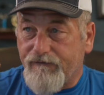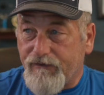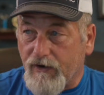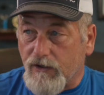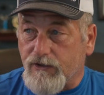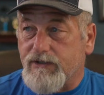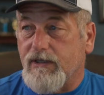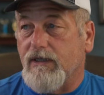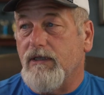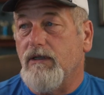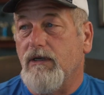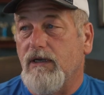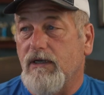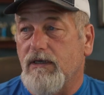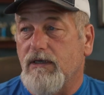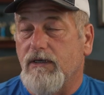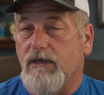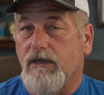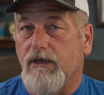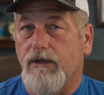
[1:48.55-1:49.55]
First thing you
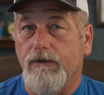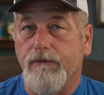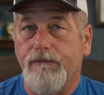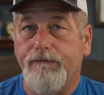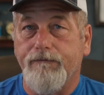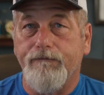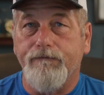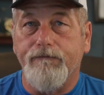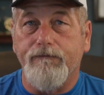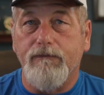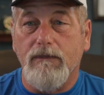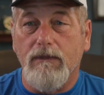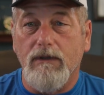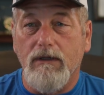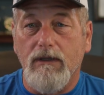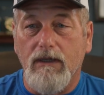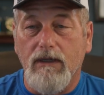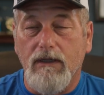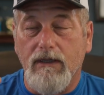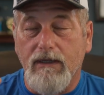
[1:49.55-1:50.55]
need to do
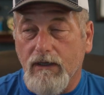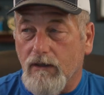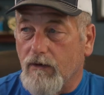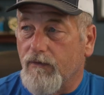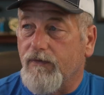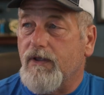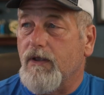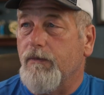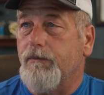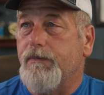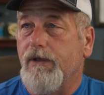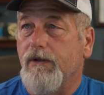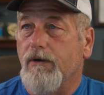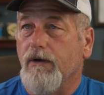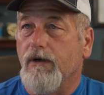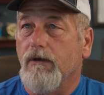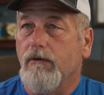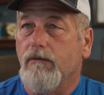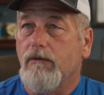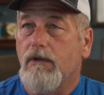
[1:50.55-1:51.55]
get on the
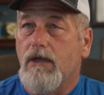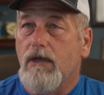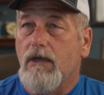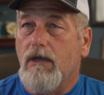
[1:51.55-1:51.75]
computer